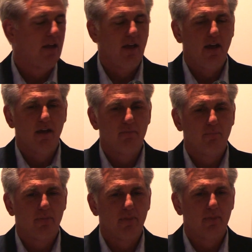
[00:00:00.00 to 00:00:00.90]
And
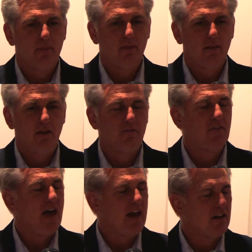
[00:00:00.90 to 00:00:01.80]
if
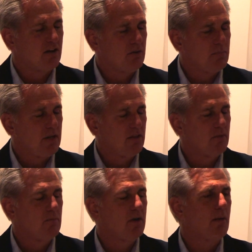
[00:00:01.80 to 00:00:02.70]
that could be the
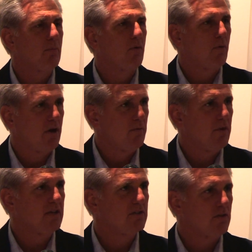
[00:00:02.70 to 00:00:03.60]
#1
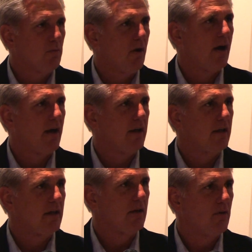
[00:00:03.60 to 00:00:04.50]
reason why
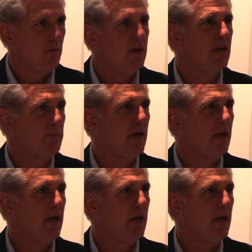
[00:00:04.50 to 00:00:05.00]
we need